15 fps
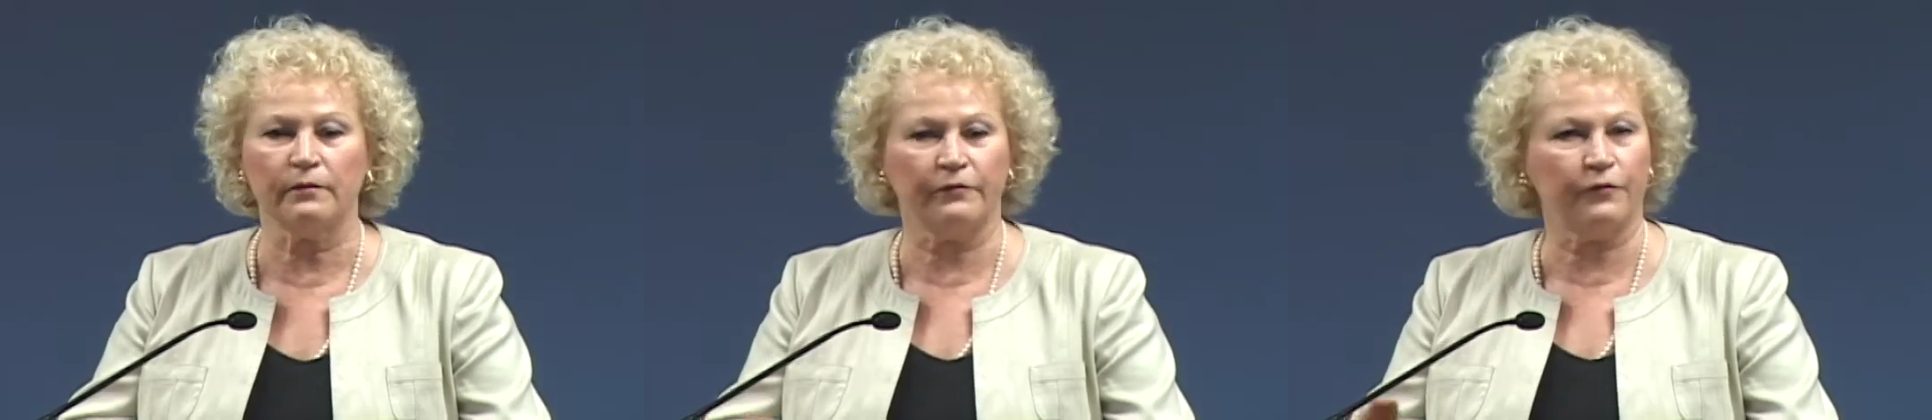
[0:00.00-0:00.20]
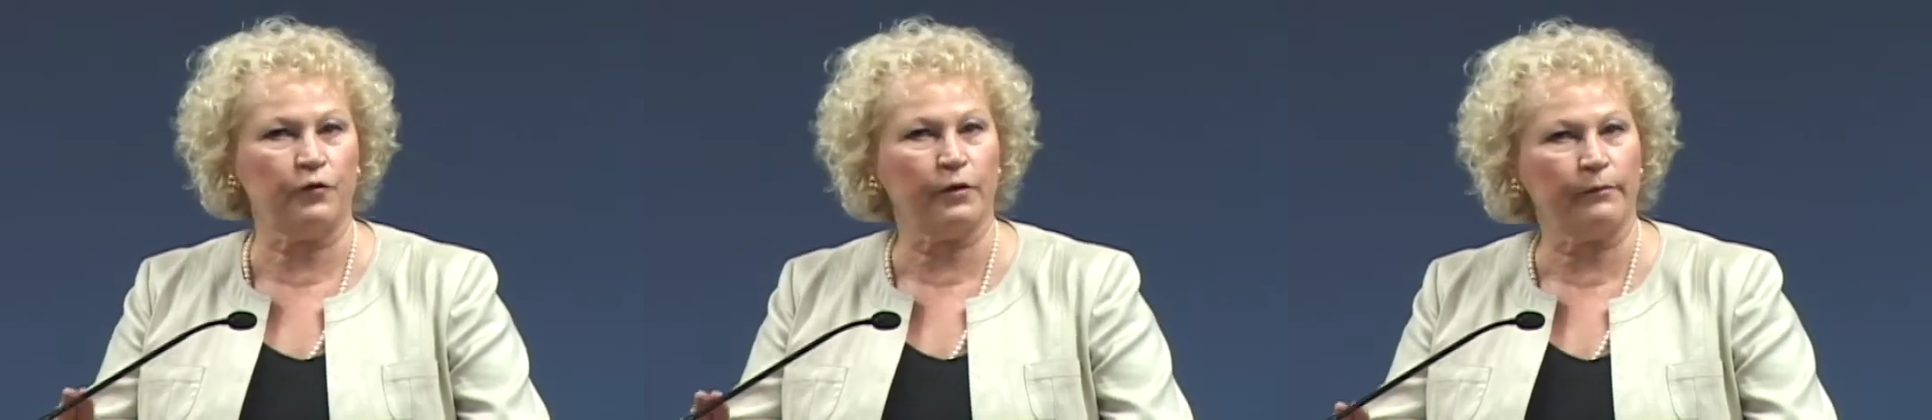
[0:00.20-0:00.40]

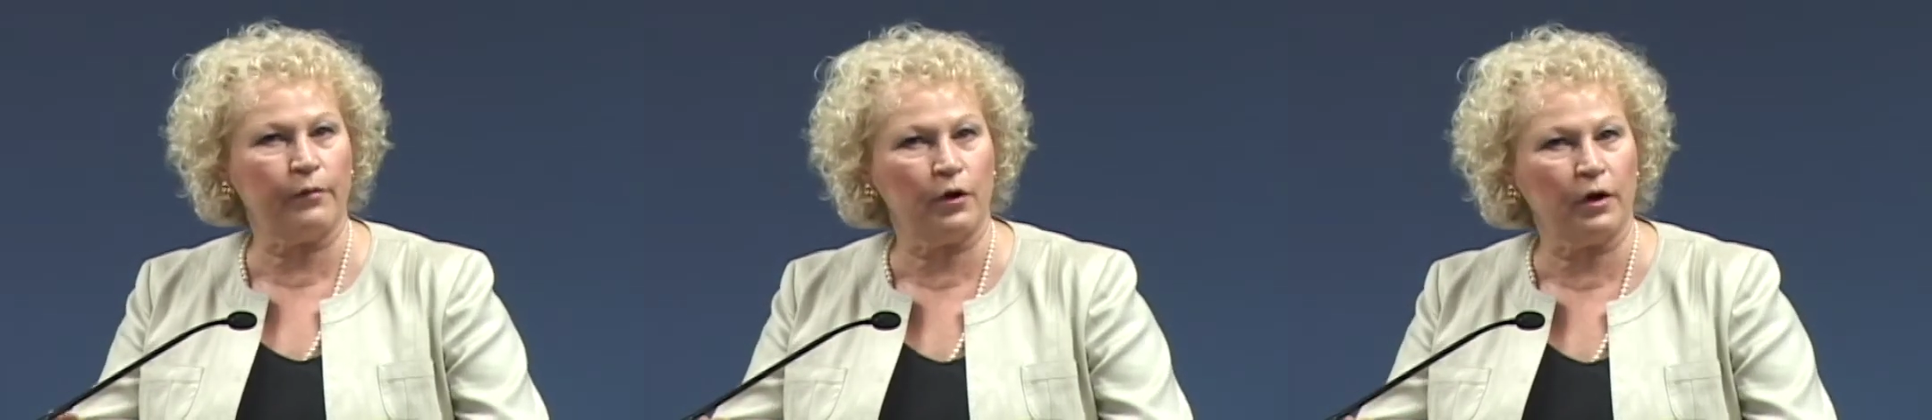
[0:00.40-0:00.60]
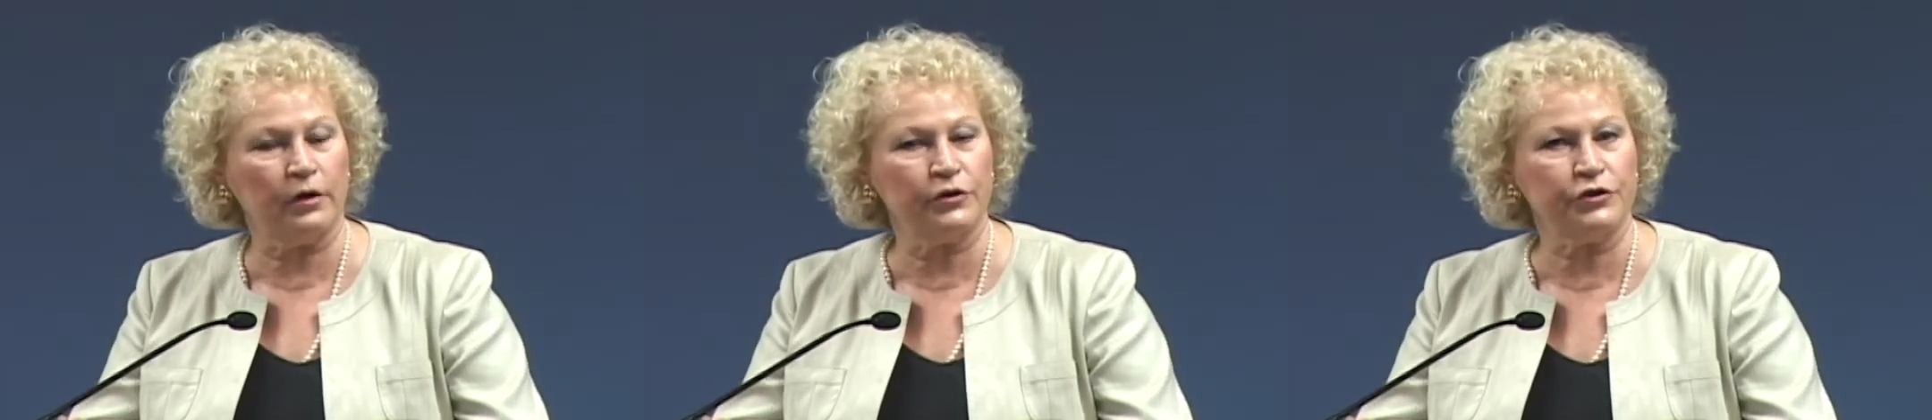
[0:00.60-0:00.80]
form
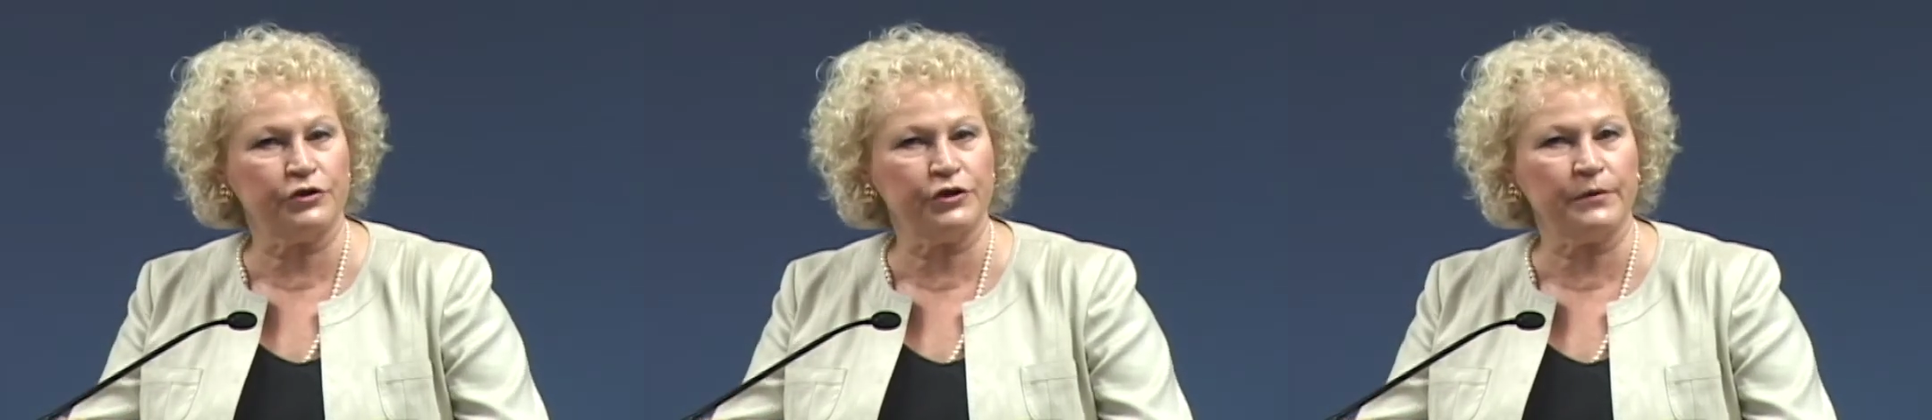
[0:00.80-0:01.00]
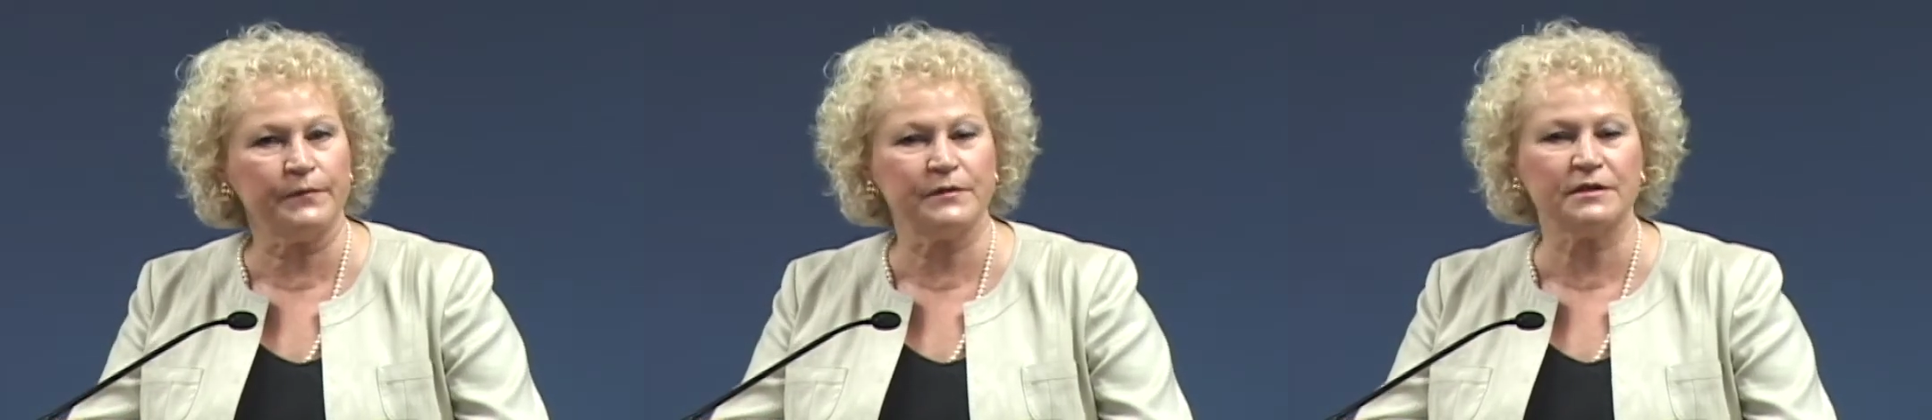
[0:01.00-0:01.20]

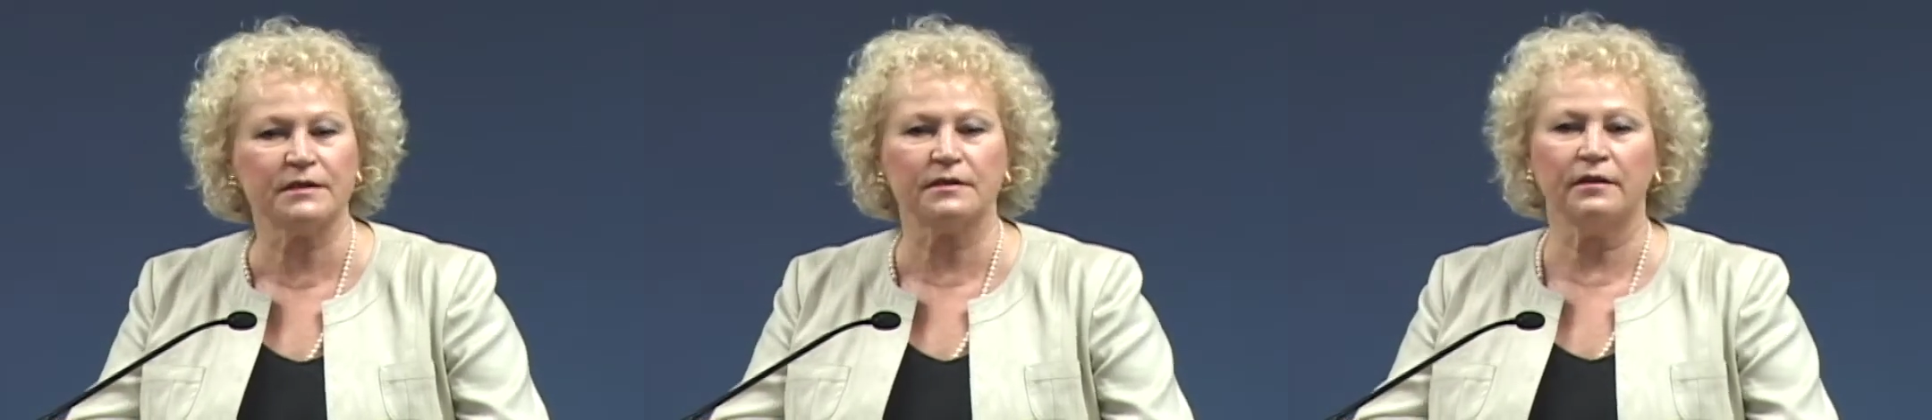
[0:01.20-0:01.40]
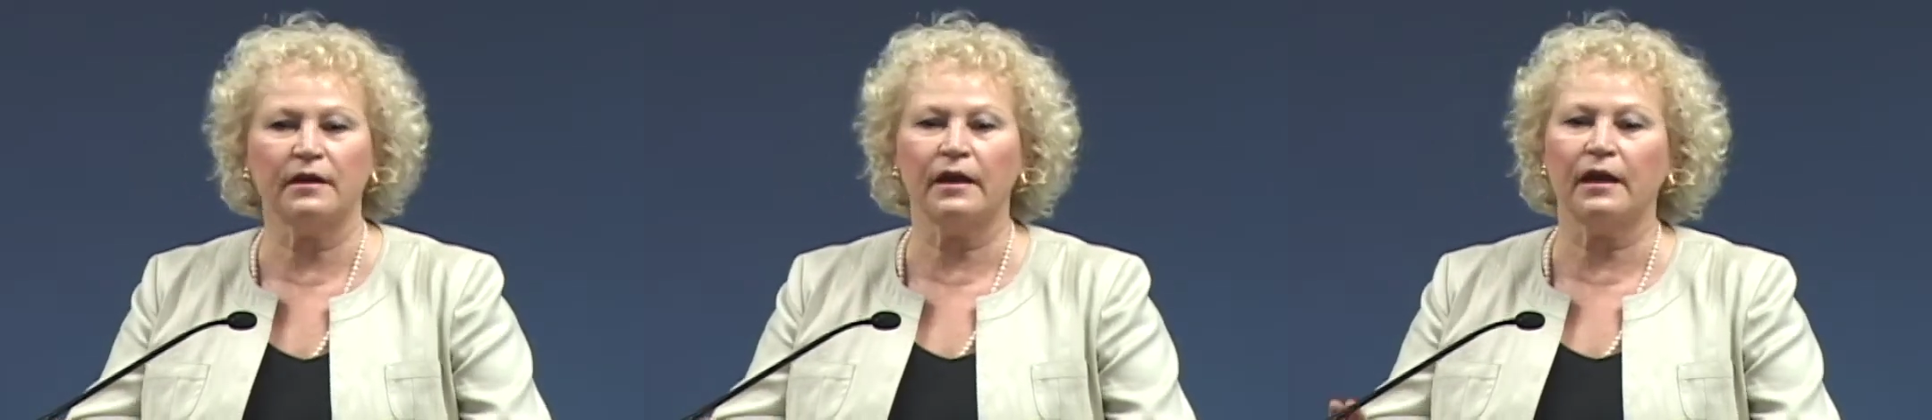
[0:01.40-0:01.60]
partnerships
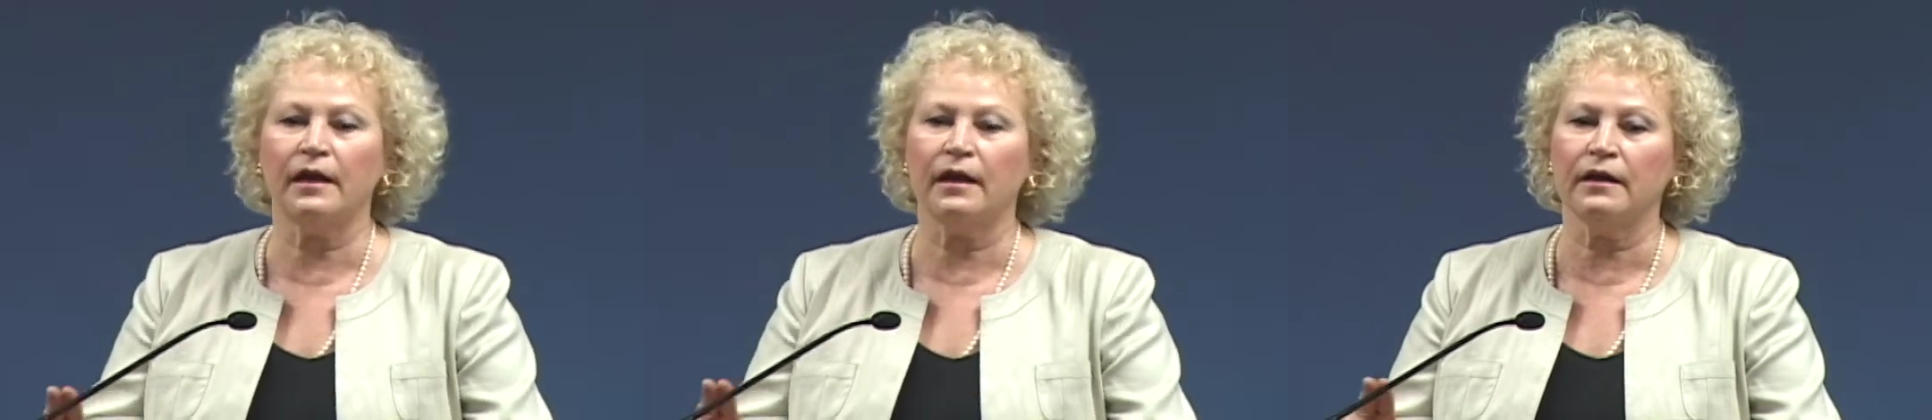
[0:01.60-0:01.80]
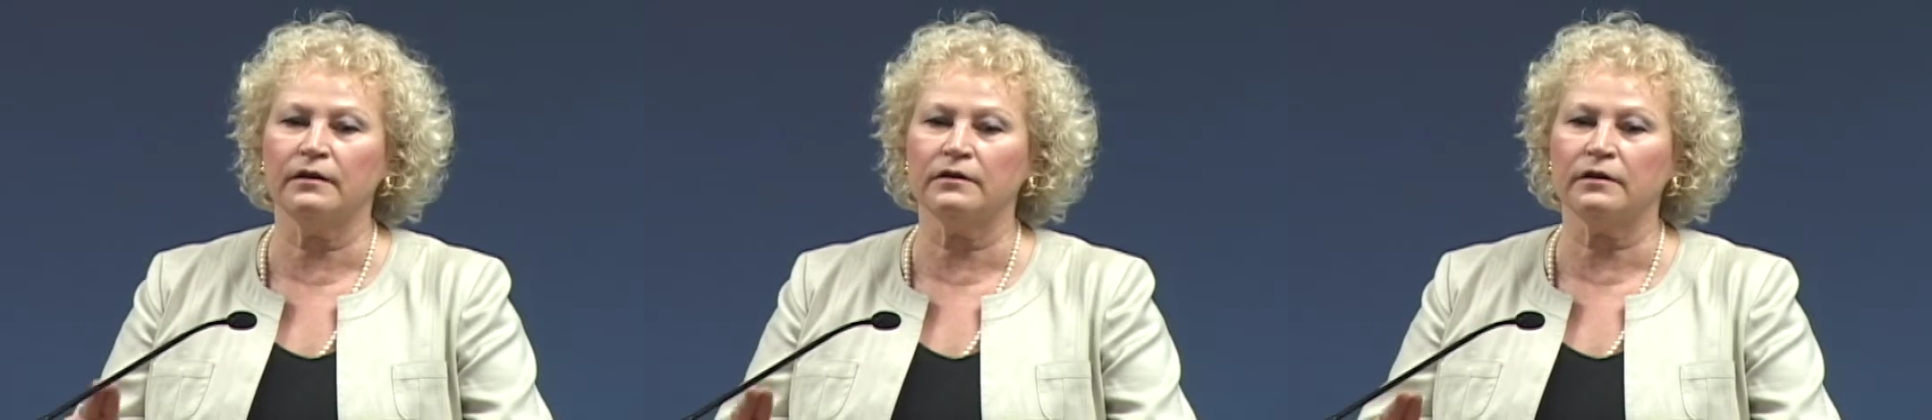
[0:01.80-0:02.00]

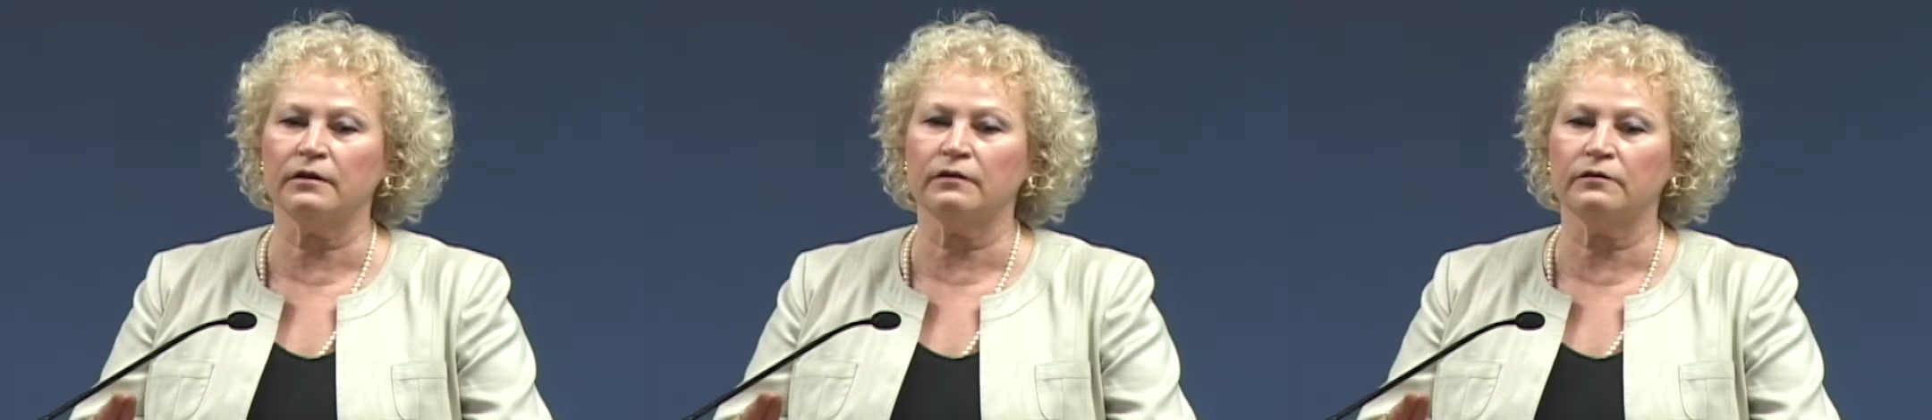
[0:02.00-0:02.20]
and